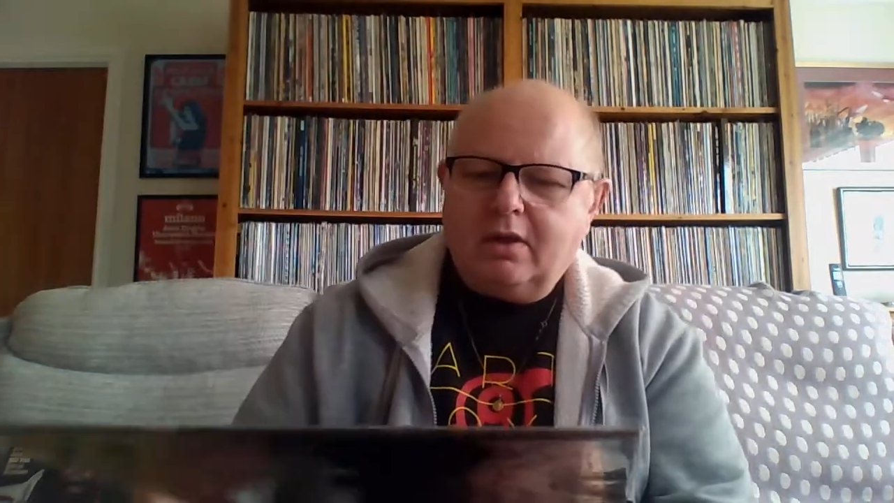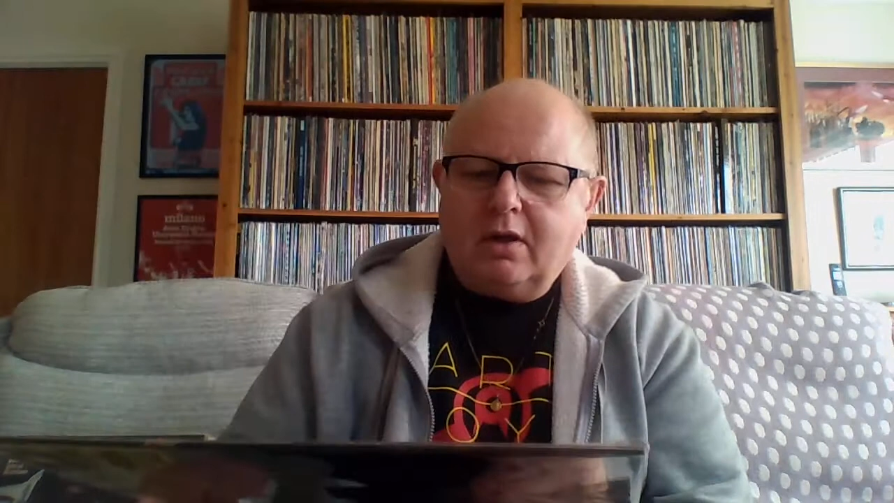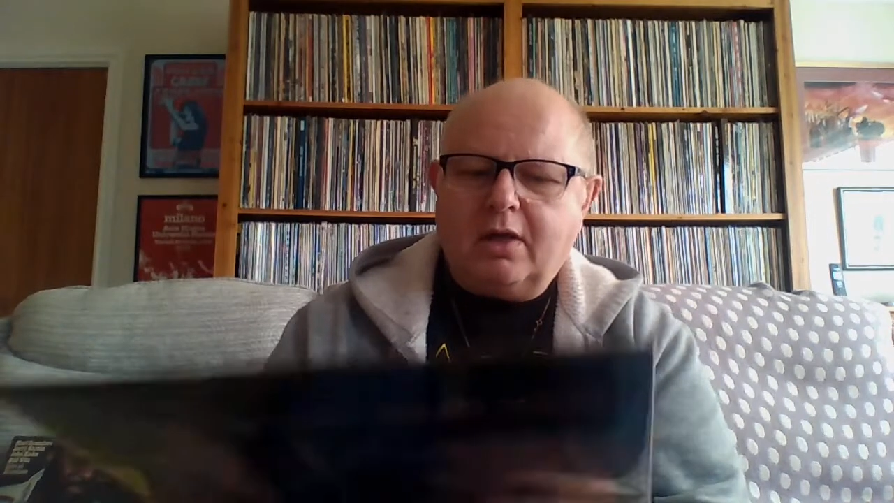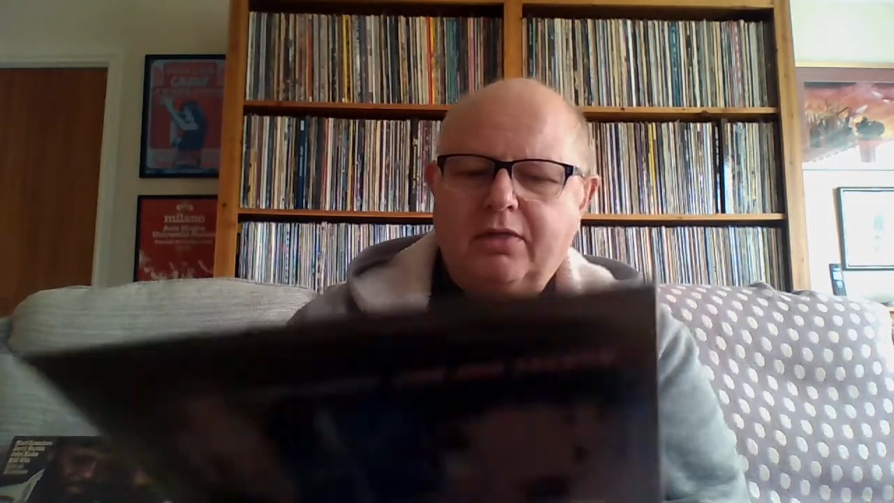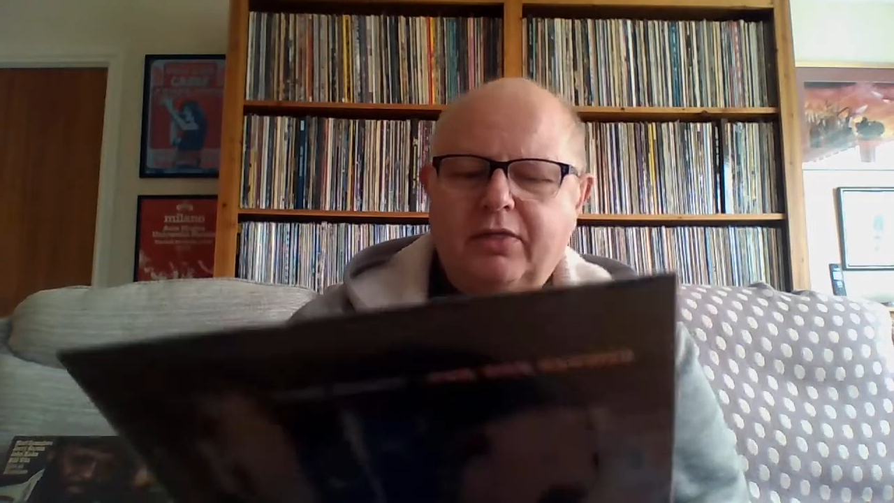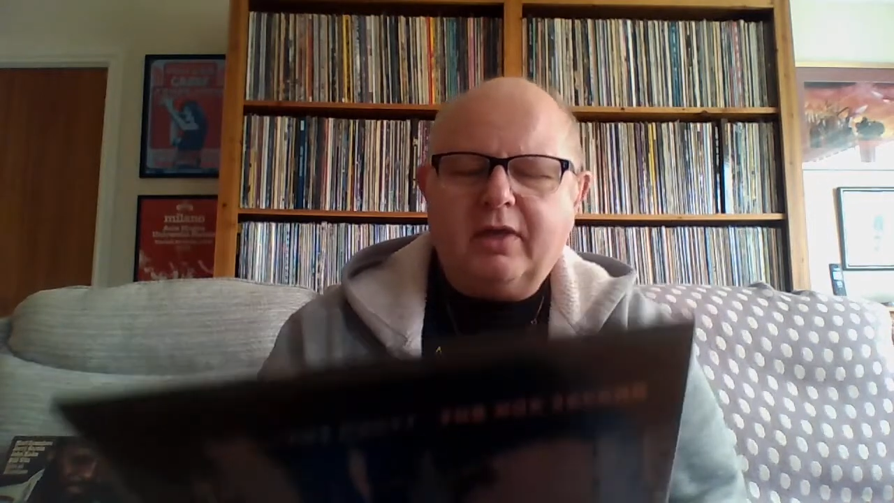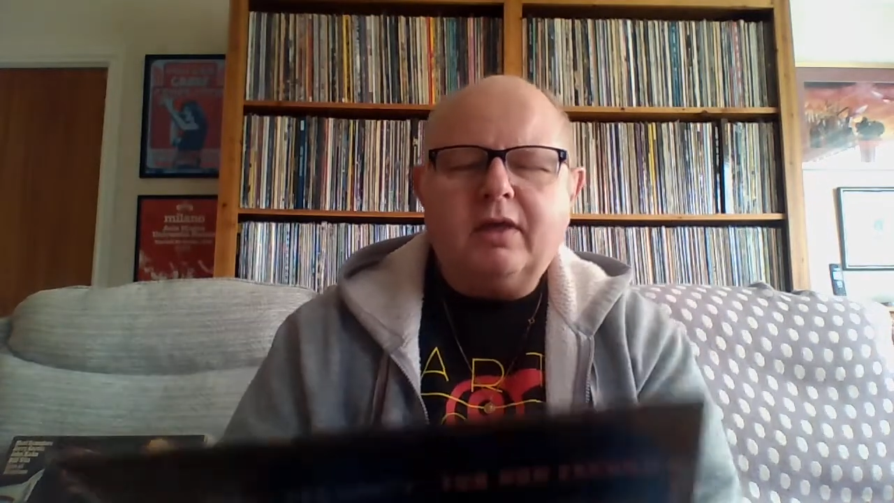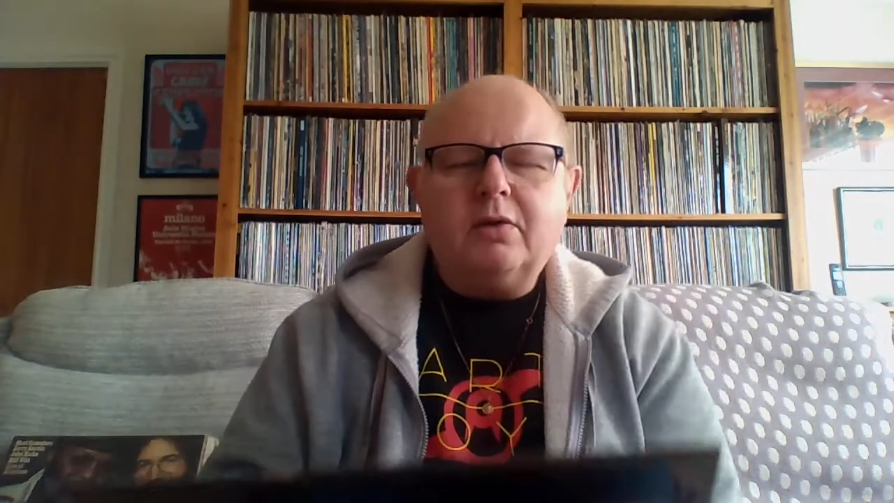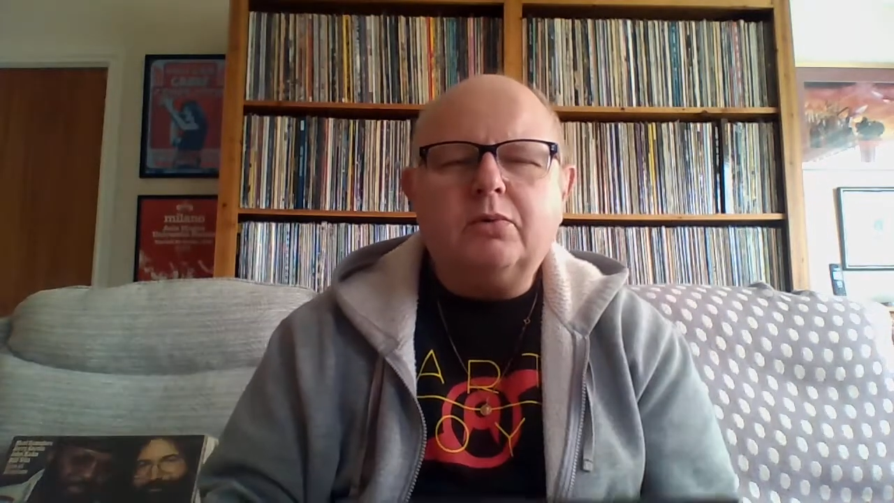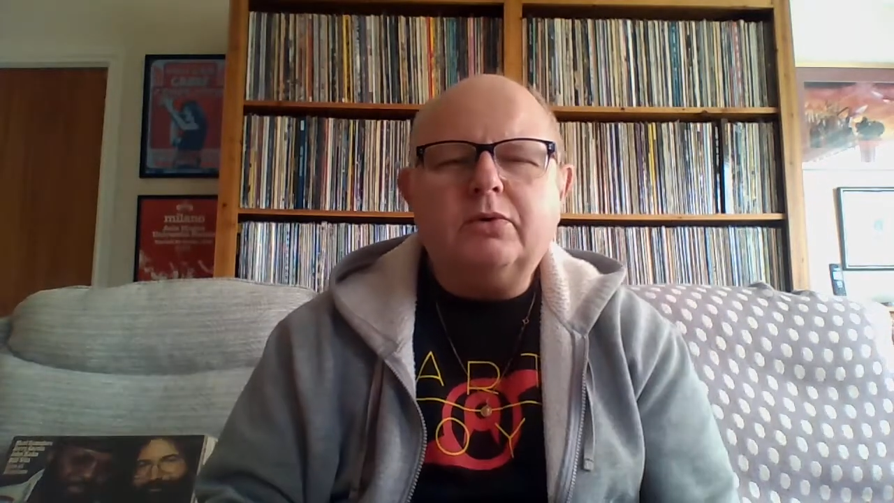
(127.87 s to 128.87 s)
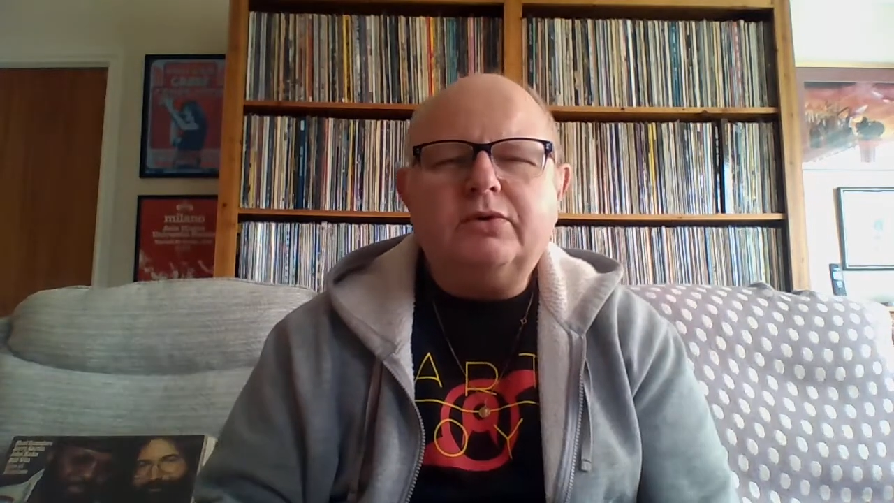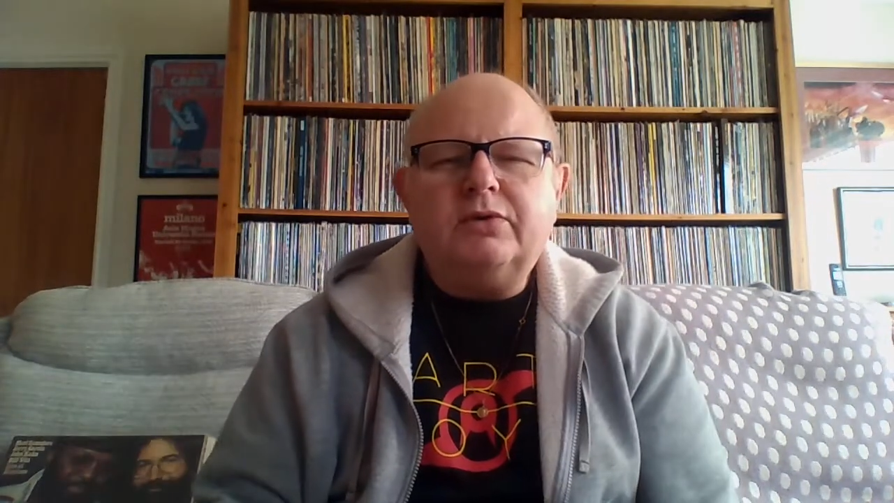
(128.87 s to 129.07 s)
I think it was